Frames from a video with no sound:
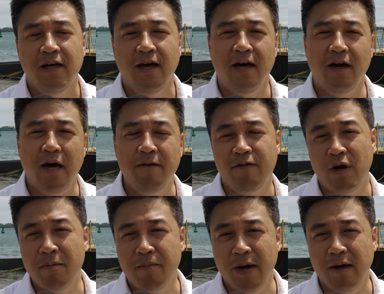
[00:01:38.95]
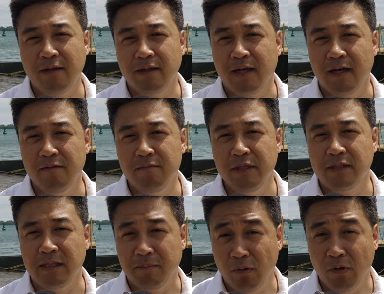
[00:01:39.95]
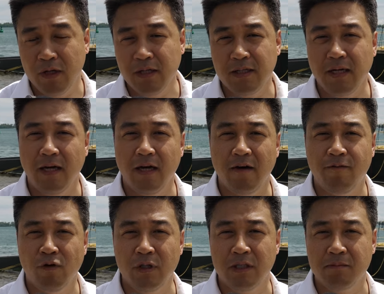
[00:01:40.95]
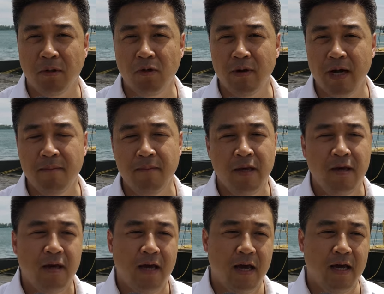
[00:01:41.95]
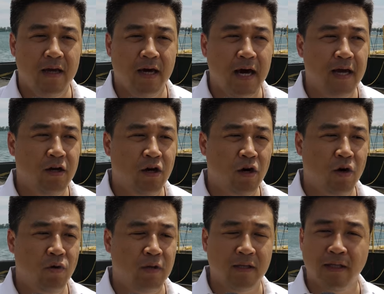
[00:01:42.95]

I'm very proud of the government's support for this program, and I know the